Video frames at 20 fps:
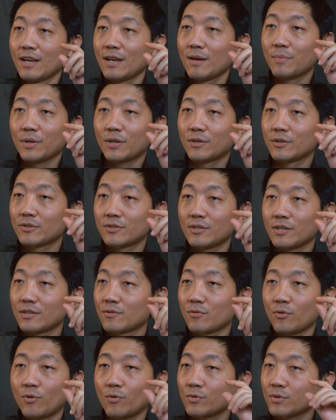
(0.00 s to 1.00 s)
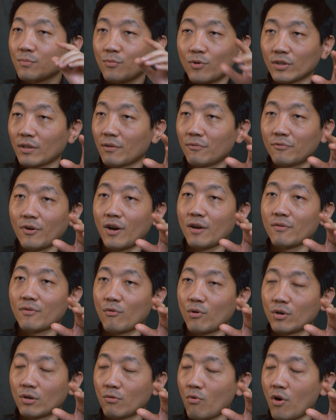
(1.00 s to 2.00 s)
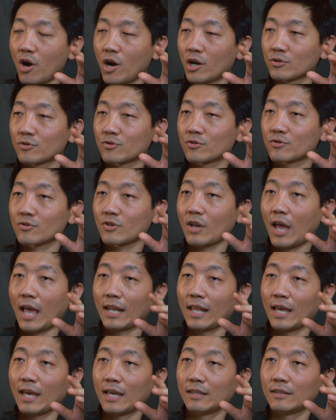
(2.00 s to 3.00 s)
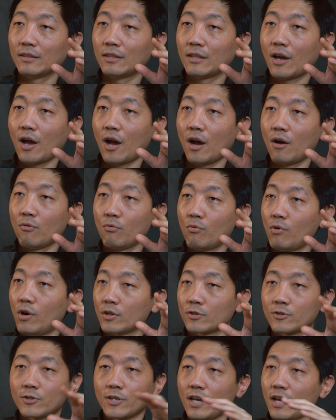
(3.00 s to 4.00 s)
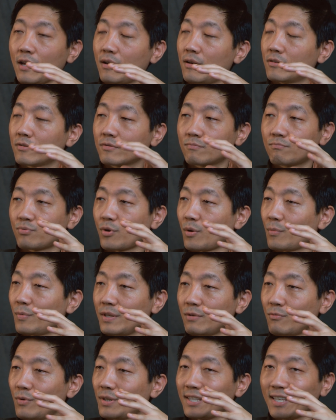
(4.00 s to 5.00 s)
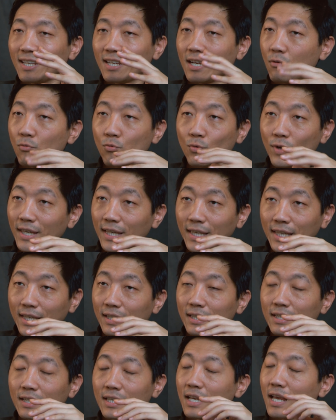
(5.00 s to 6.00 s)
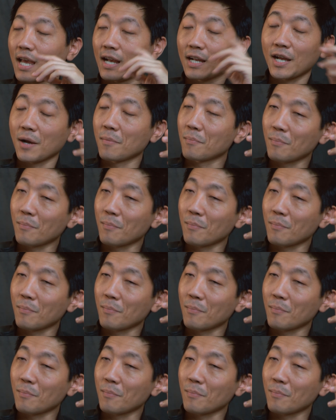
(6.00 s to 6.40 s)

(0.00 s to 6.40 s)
because there's always more than 5 I want to watch. And then I'll watch it probably within a week and come